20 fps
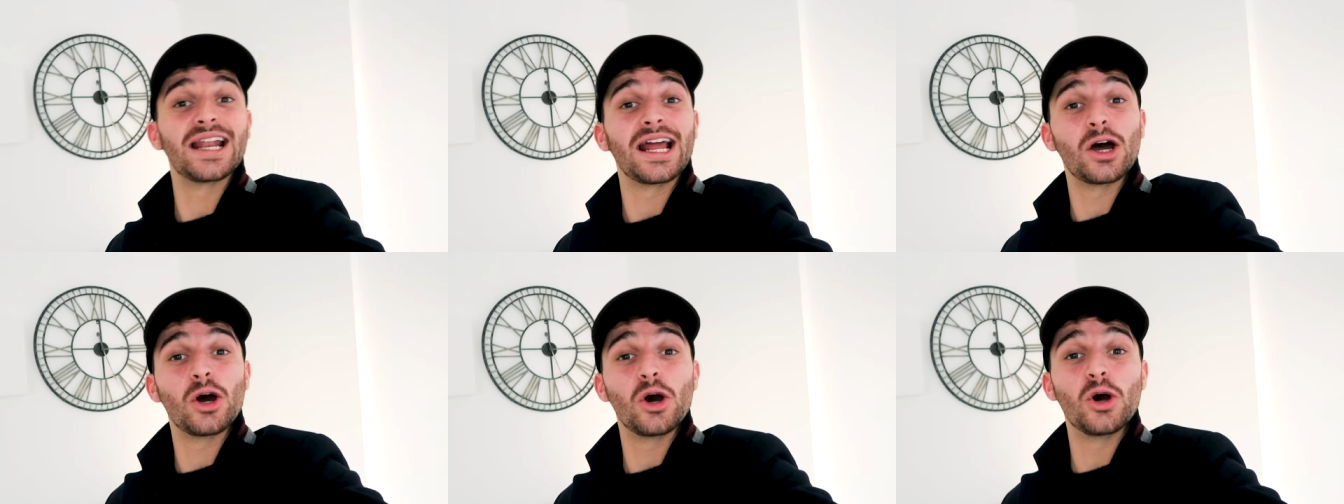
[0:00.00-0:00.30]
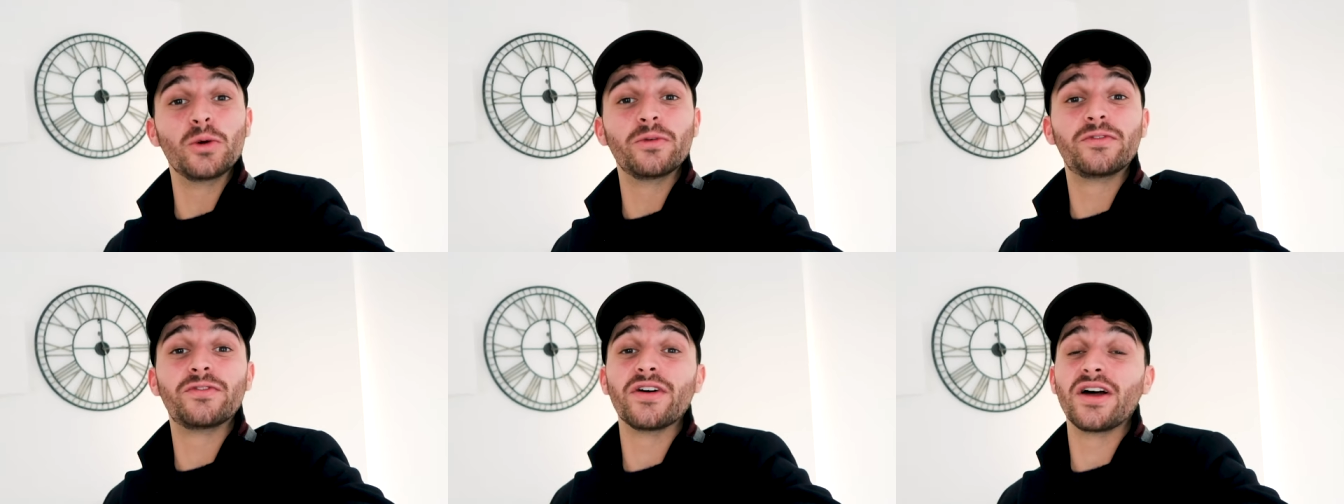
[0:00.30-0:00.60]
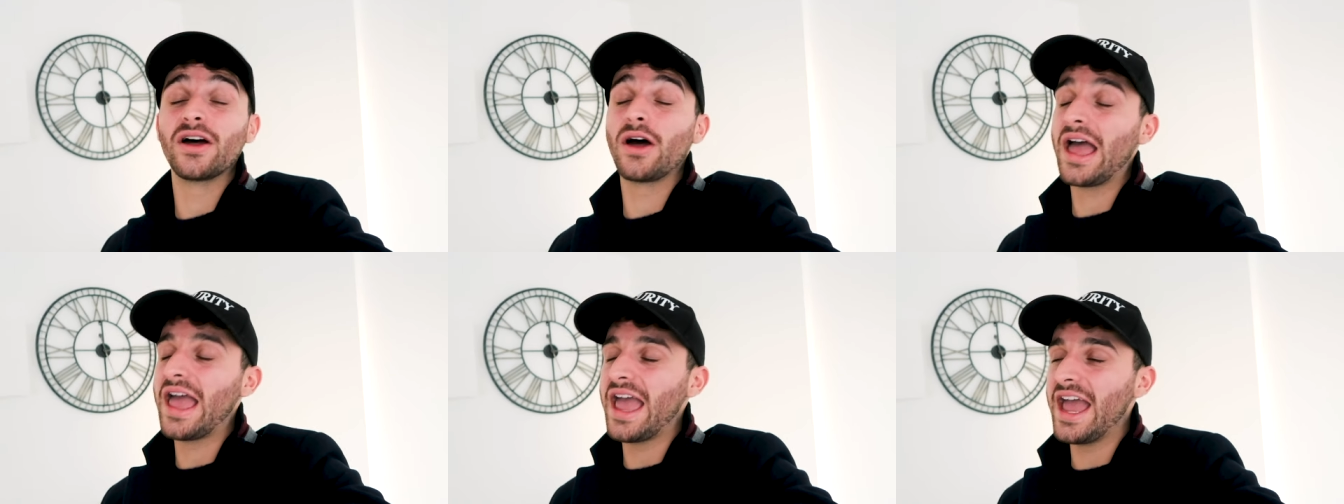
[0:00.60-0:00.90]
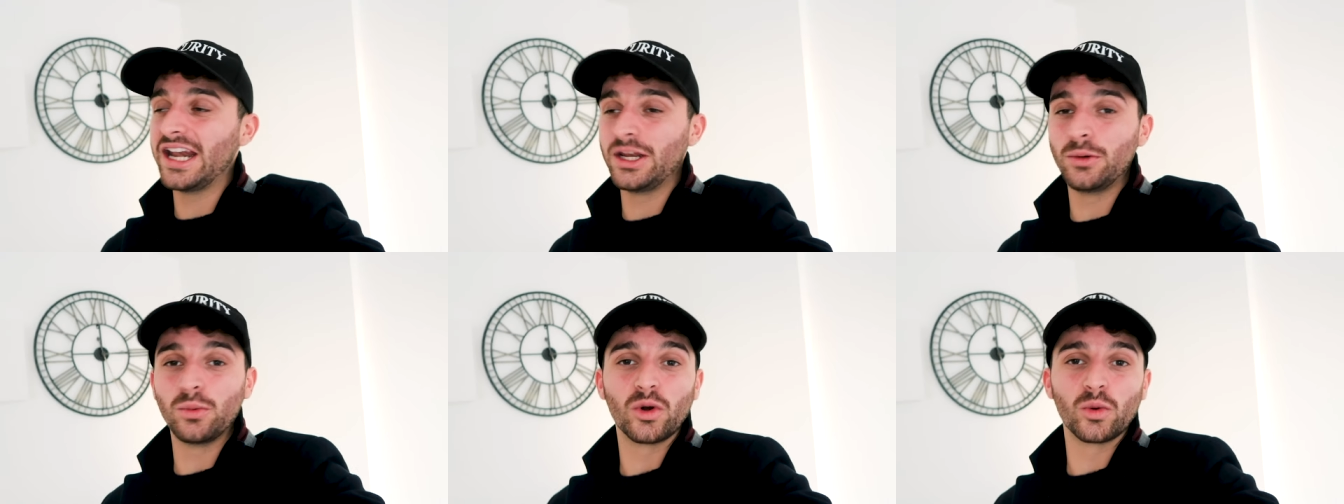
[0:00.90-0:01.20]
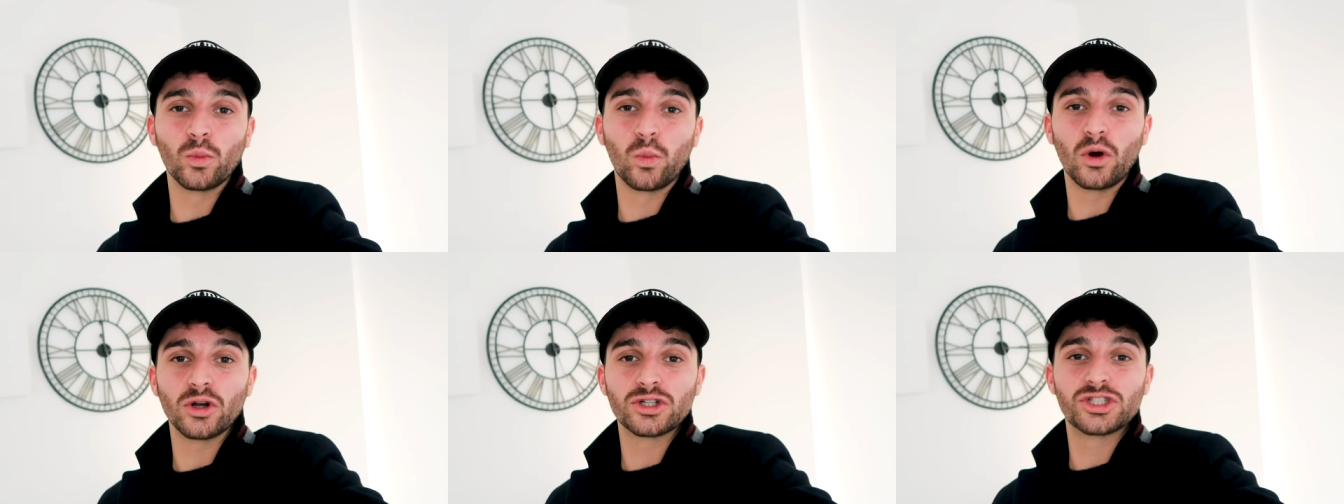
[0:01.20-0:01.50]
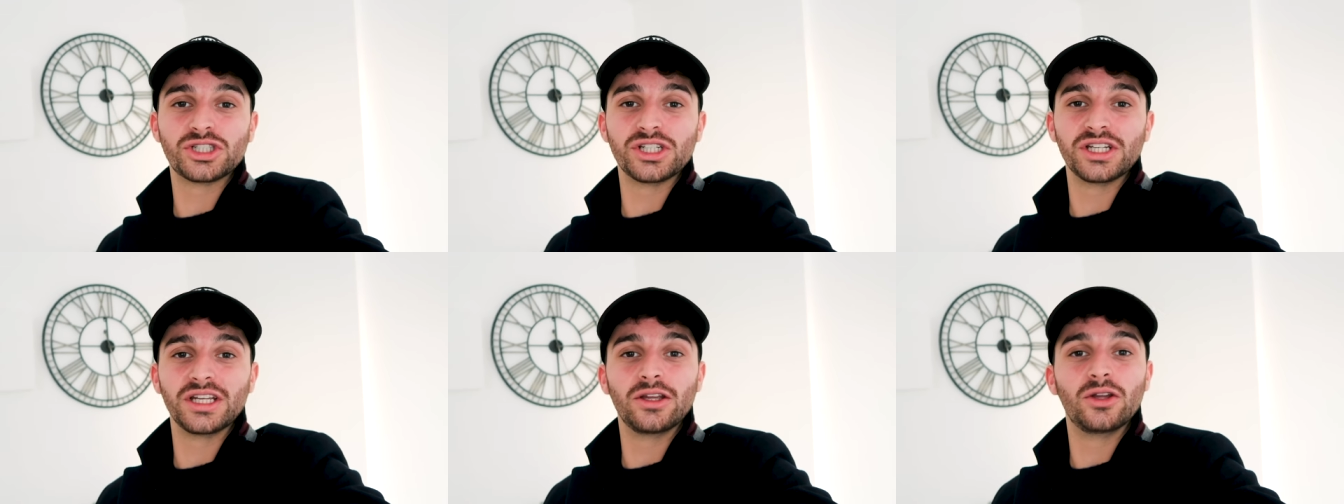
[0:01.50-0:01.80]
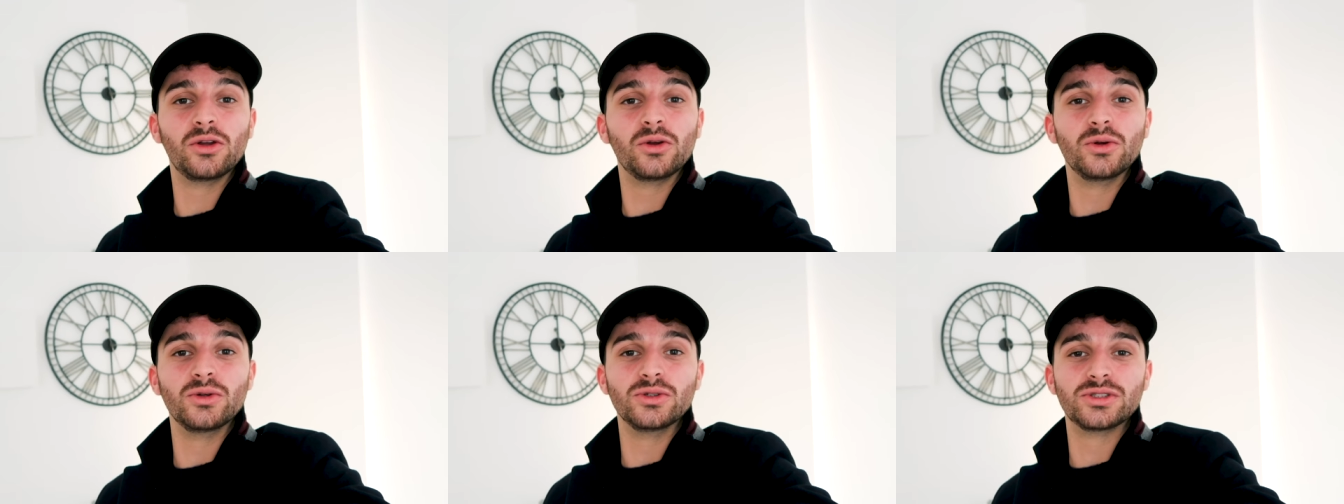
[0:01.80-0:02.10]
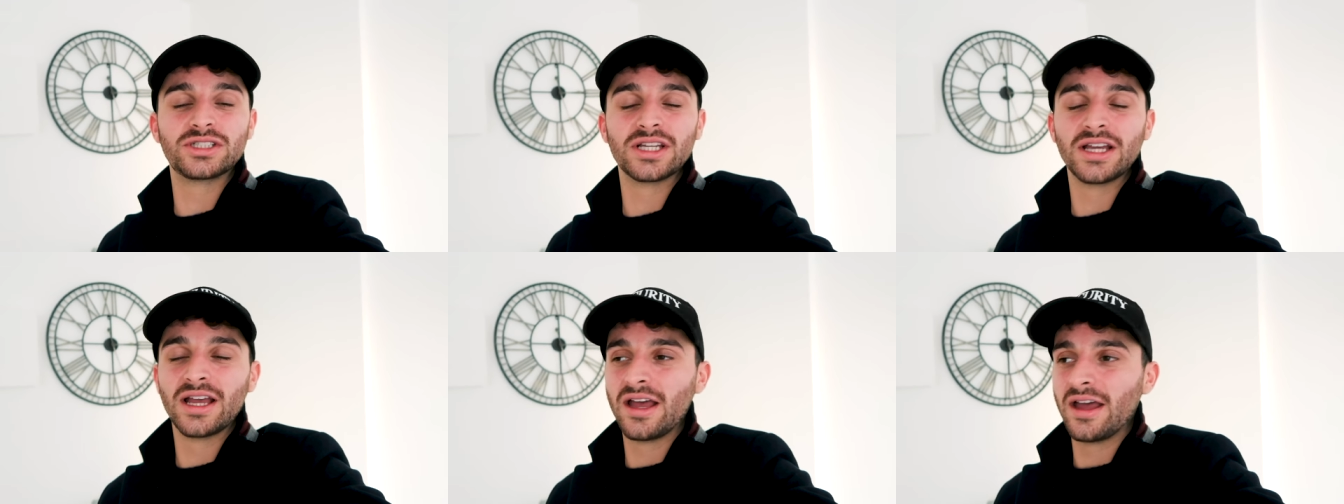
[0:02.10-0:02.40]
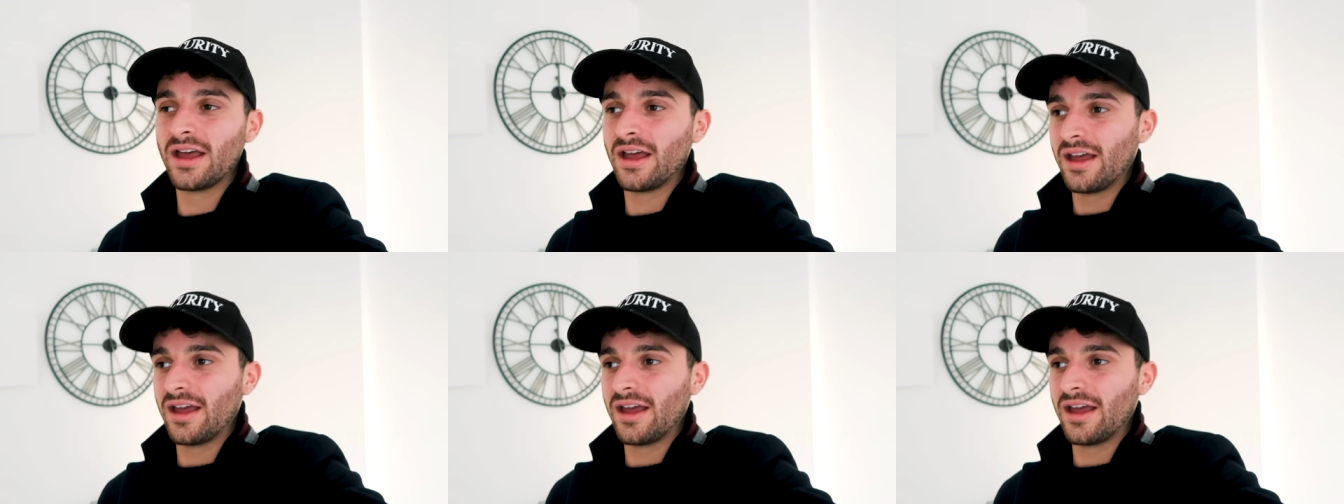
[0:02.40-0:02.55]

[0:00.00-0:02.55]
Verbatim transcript: and I hope for anyone watching who's